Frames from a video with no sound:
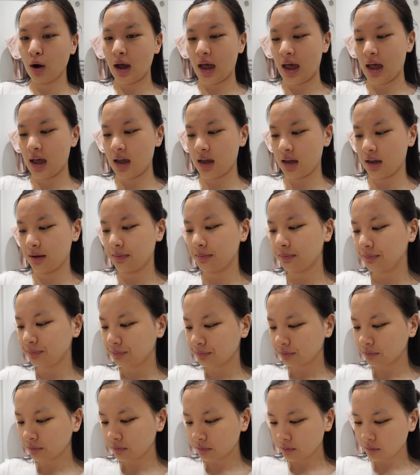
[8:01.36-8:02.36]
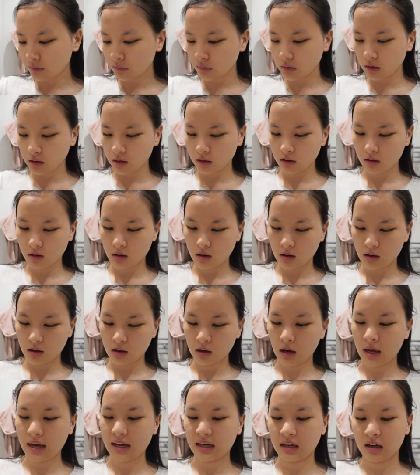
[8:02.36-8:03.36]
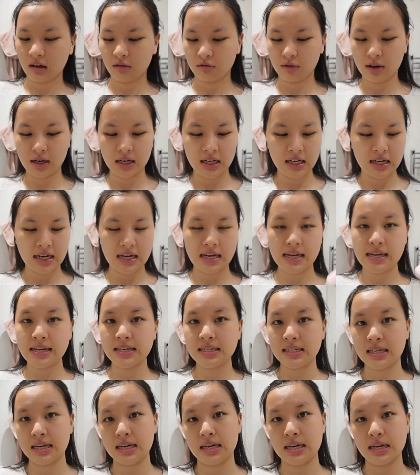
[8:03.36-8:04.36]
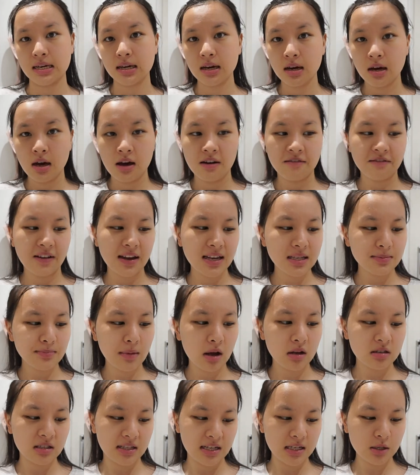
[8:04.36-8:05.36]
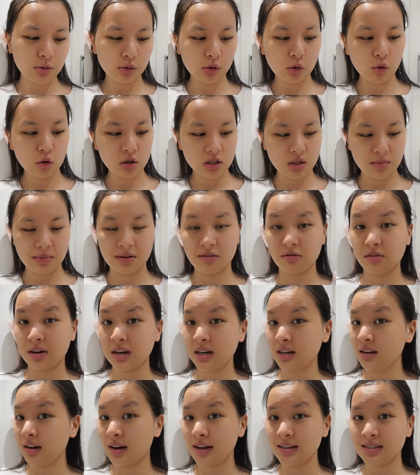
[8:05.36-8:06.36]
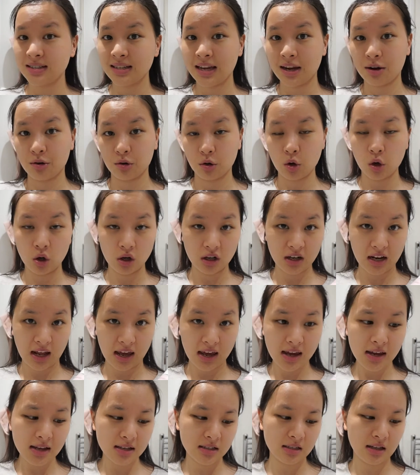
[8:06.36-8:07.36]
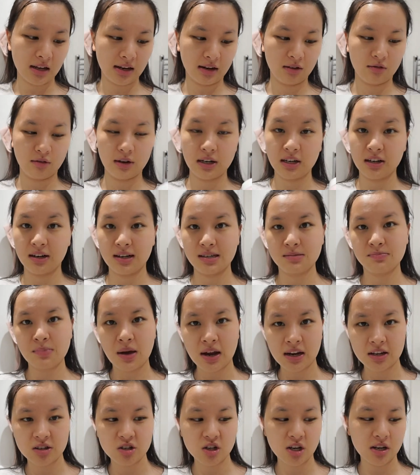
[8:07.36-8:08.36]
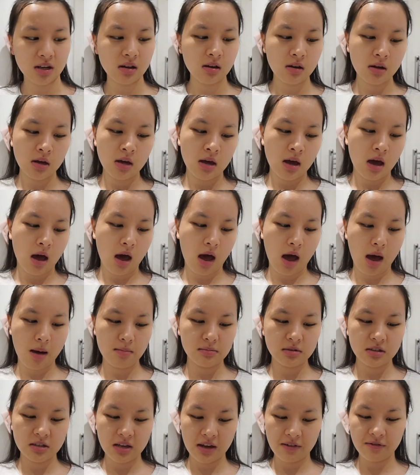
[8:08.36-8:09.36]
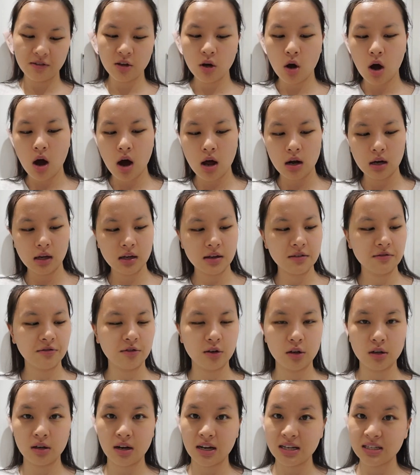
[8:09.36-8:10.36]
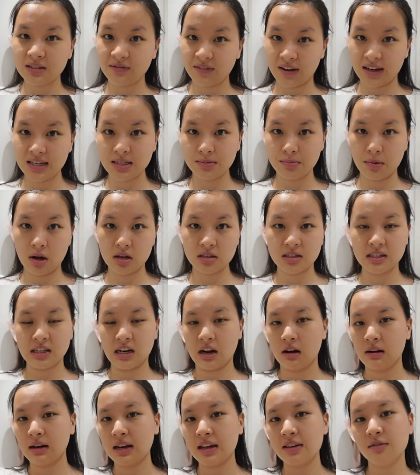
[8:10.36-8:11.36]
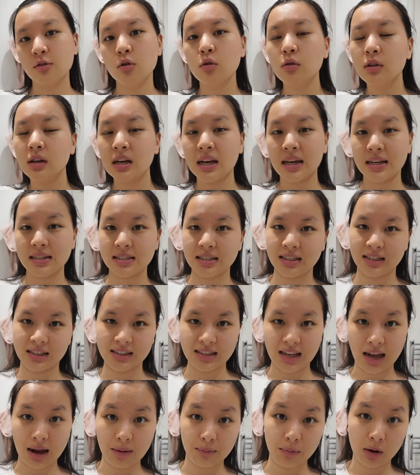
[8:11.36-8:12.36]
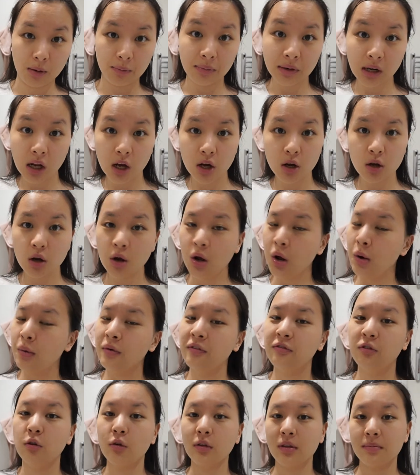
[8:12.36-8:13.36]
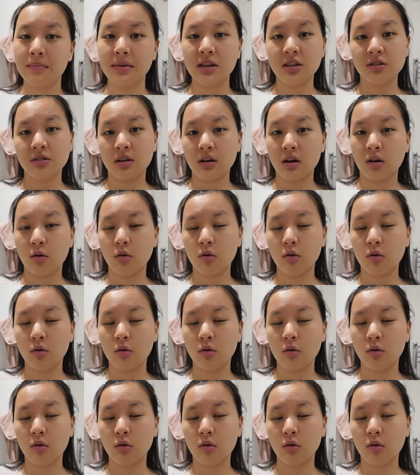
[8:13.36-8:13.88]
a really easy face mask, this would also be really nice to take on holiday. It's like a really nice packaging. So if you are looking for a nice face mask, then I'll leave all the links in the down bar below with all the